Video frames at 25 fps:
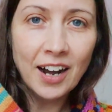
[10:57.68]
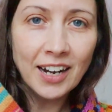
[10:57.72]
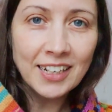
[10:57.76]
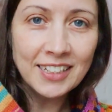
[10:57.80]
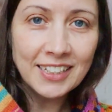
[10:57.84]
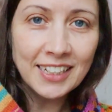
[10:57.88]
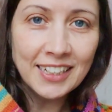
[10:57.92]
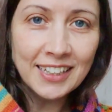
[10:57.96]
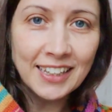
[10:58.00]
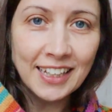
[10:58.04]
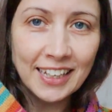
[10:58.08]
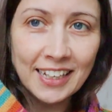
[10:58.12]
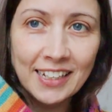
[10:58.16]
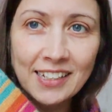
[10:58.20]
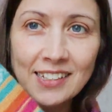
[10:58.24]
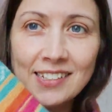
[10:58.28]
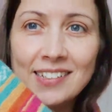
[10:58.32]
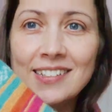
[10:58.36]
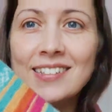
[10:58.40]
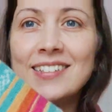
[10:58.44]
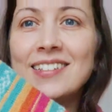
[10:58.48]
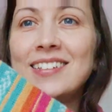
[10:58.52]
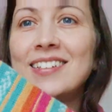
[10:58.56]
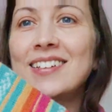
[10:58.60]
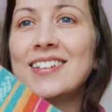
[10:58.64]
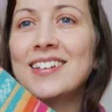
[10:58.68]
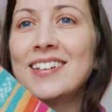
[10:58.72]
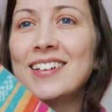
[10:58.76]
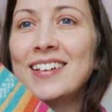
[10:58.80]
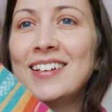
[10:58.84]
I did this.